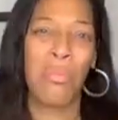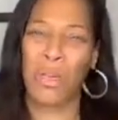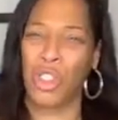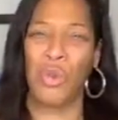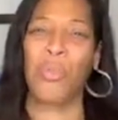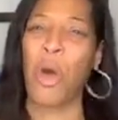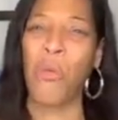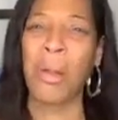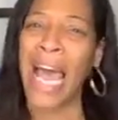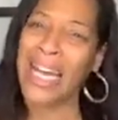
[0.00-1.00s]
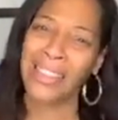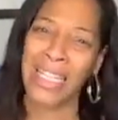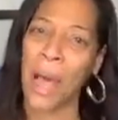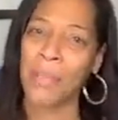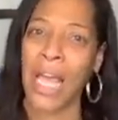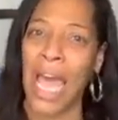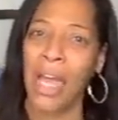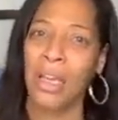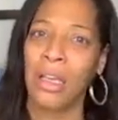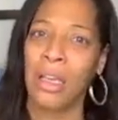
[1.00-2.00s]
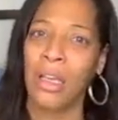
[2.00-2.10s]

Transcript: but you pro-black, stop that.